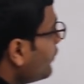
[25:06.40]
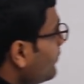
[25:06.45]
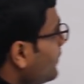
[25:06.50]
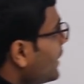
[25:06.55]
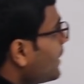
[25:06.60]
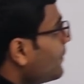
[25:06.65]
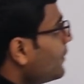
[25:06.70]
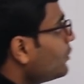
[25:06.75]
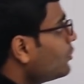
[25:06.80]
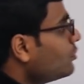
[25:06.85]
will
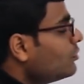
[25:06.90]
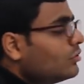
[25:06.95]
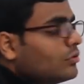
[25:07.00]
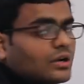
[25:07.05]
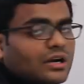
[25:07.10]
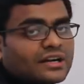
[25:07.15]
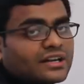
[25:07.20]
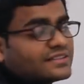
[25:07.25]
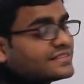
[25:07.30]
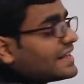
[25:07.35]
be able to
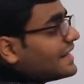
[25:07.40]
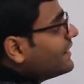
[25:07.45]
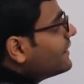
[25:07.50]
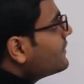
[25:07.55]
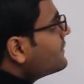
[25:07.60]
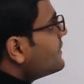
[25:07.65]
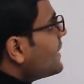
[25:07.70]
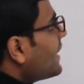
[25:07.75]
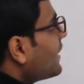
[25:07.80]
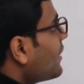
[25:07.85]
understand
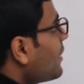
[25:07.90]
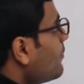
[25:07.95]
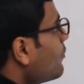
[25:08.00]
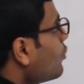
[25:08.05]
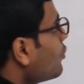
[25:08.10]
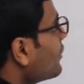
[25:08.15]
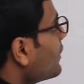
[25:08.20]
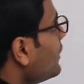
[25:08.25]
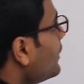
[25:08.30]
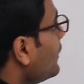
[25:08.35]
this diagram
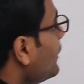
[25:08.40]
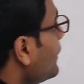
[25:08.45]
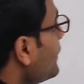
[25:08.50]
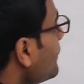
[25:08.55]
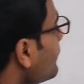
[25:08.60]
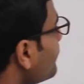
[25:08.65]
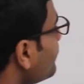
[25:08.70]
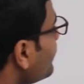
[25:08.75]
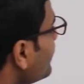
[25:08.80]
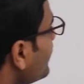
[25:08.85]
more clearly.